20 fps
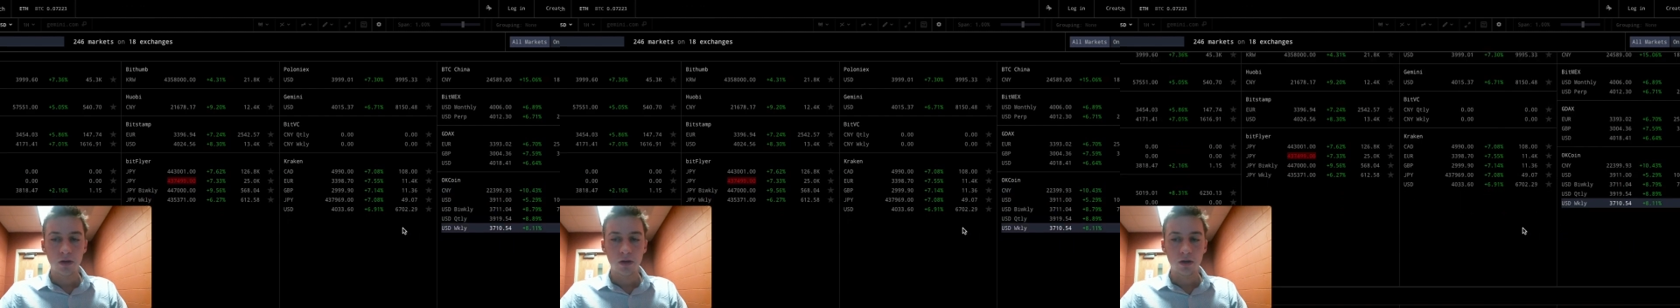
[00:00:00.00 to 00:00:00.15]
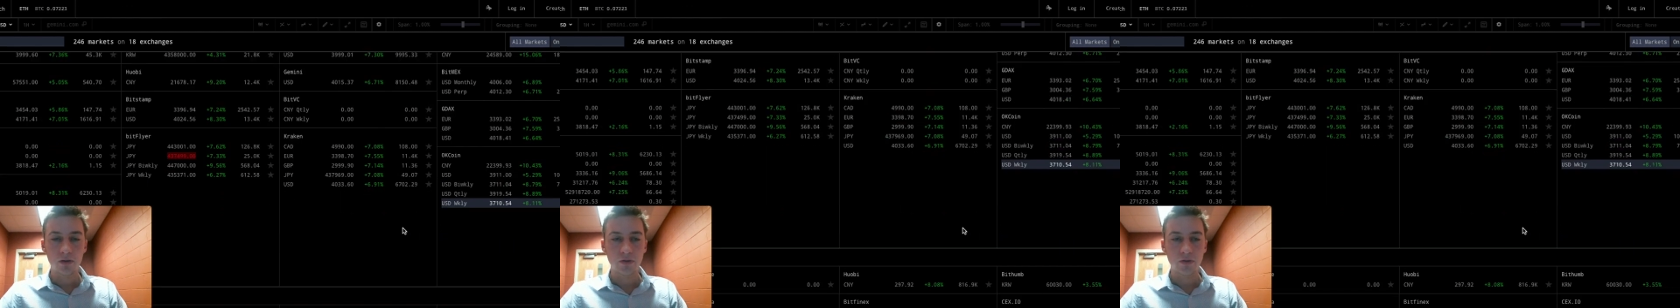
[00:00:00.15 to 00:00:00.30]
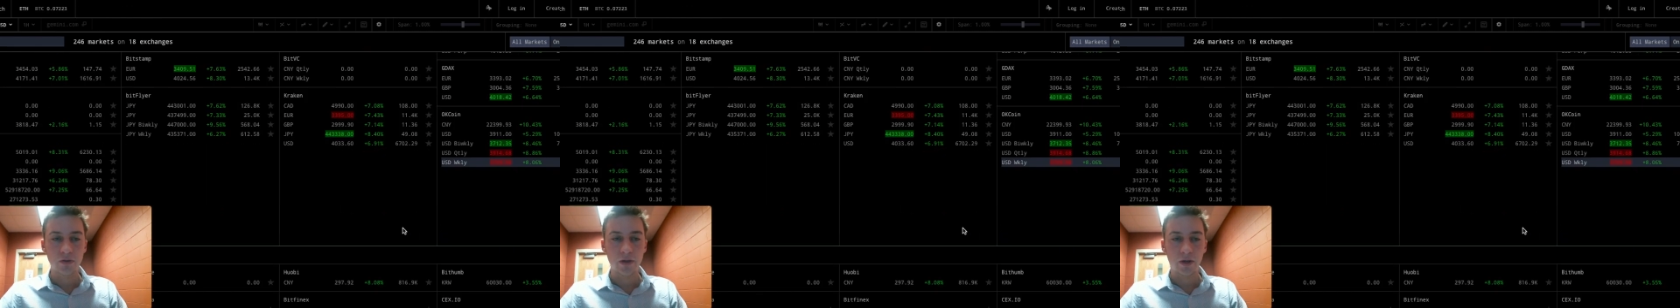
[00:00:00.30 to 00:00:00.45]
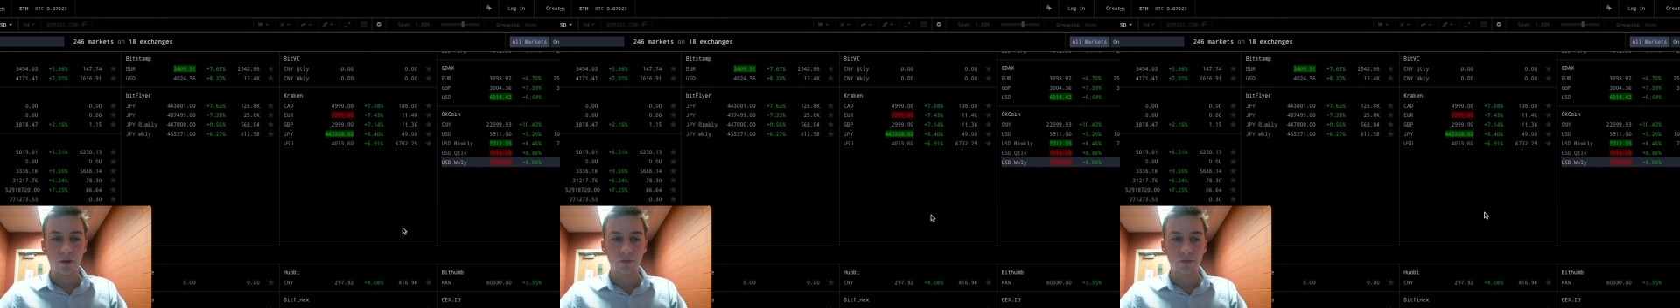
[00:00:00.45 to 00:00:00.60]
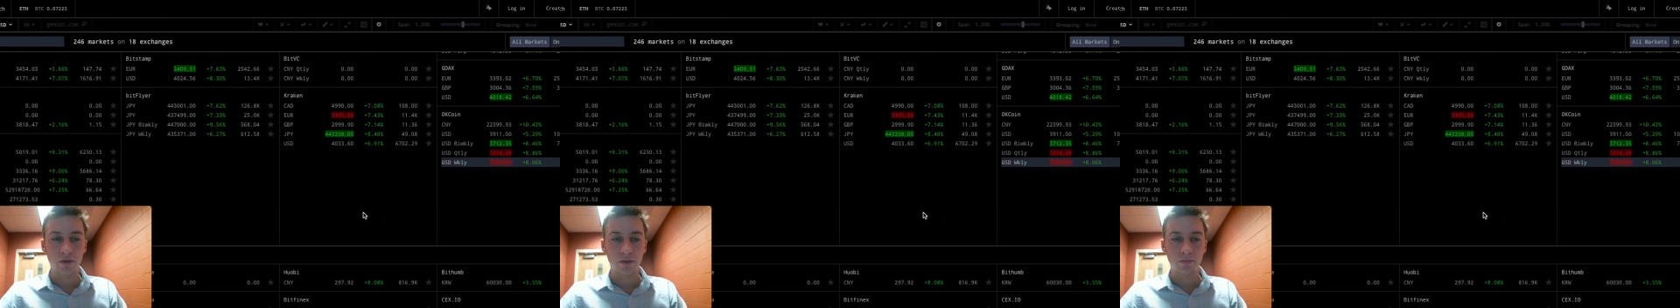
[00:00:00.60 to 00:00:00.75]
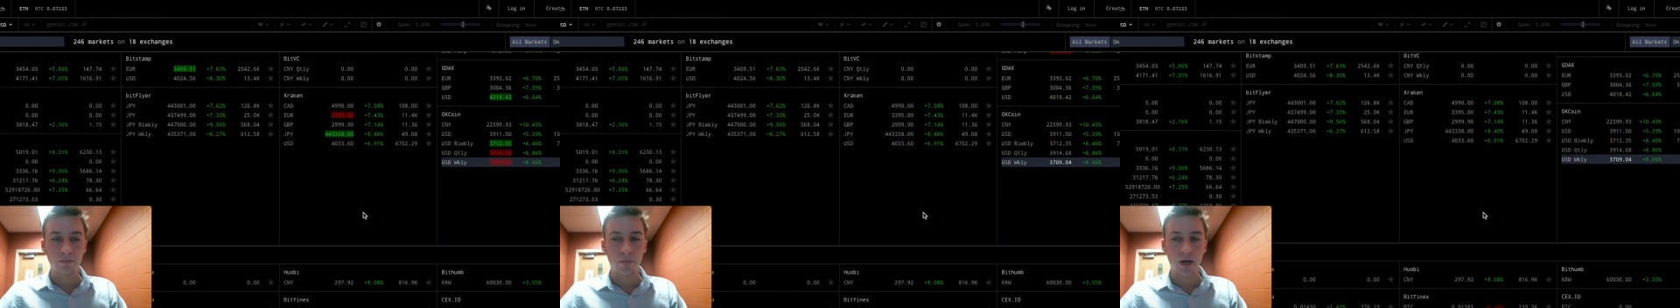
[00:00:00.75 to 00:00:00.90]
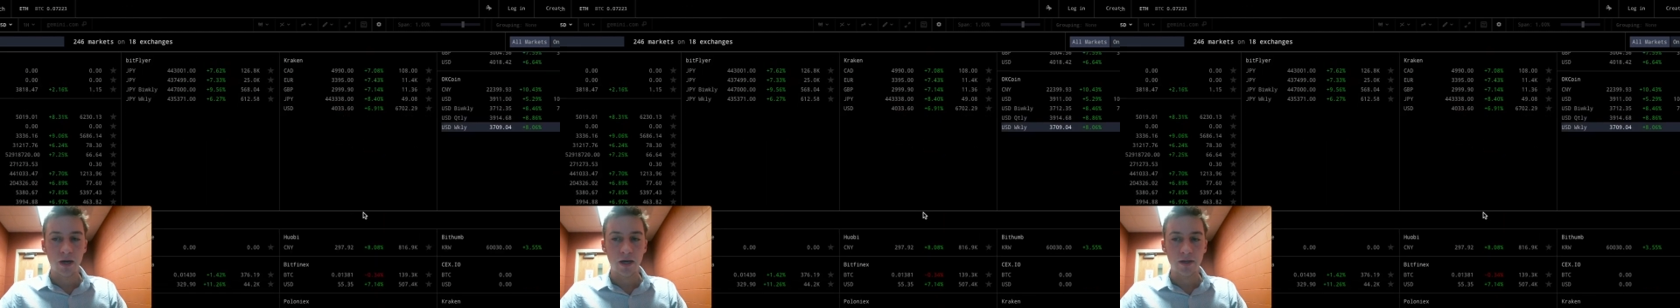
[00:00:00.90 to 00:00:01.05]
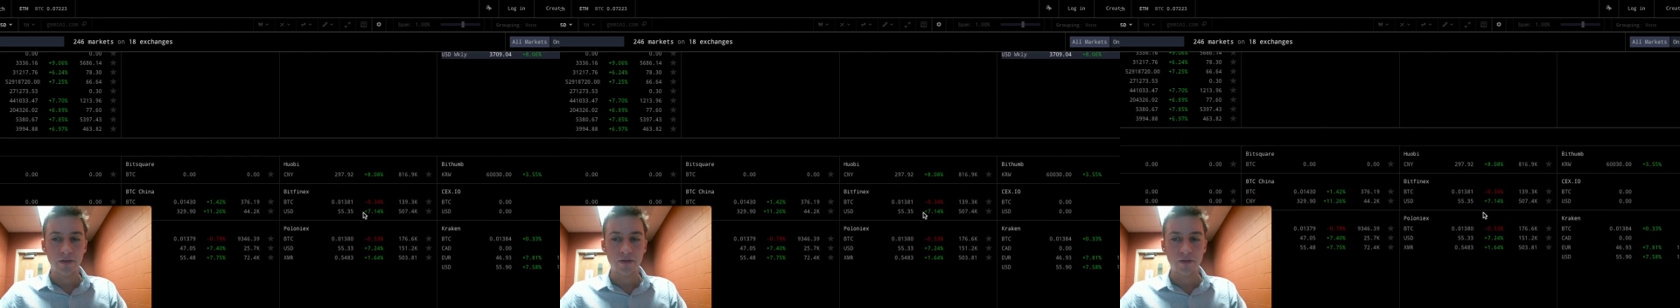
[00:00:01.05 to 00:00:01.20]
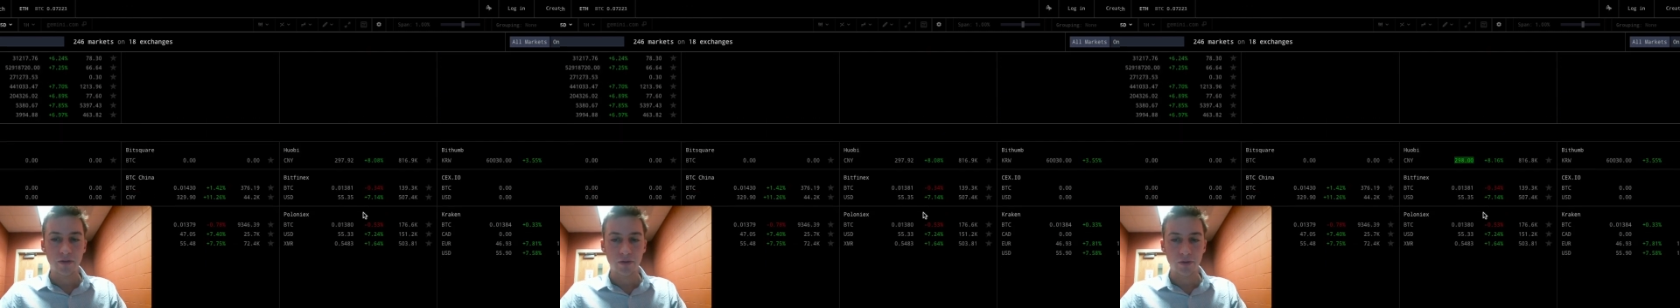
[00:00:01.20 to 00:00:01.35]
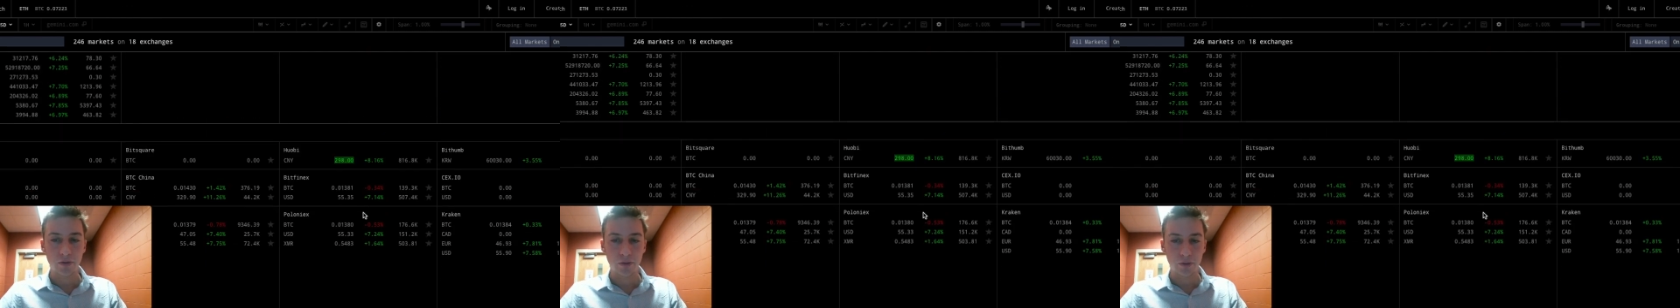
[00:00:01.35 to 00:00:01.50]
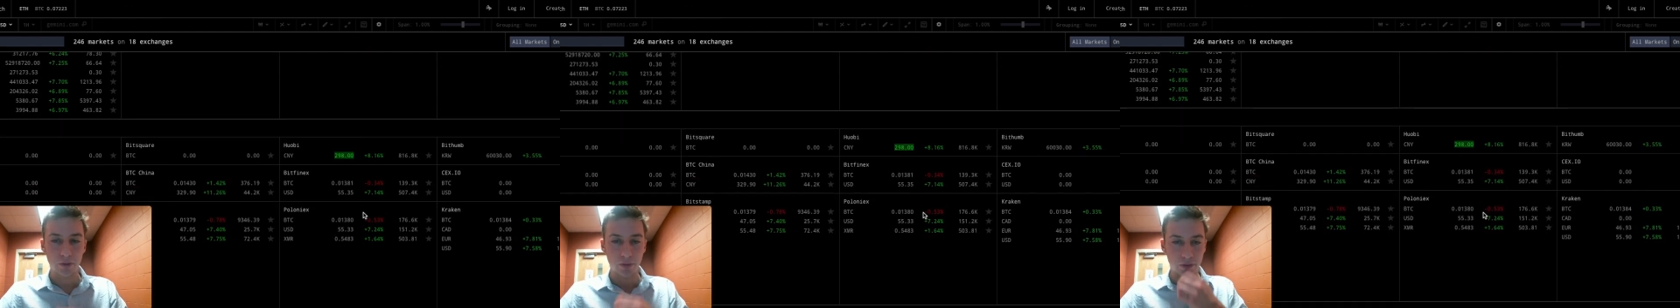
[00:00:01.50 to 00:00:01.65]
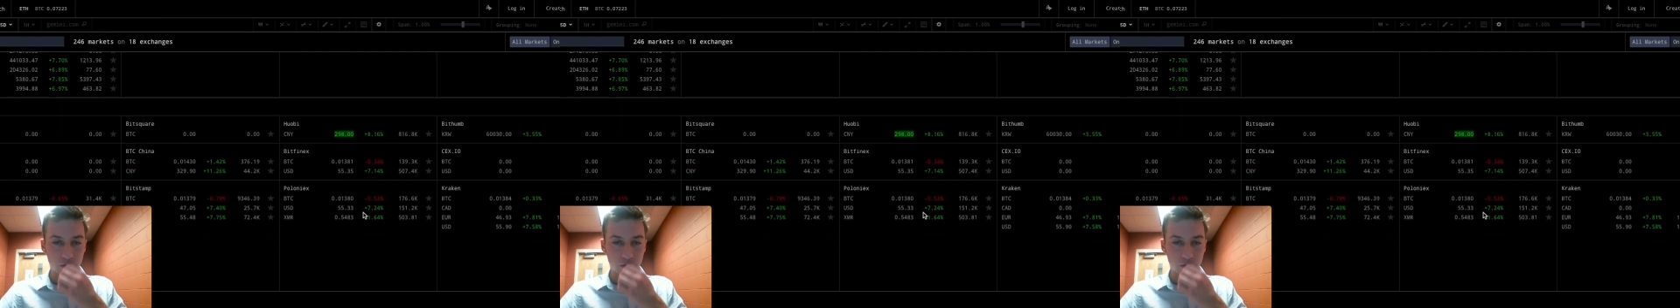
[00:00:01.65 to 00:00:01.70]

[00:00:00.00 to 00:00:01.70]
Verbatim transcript: so that only my two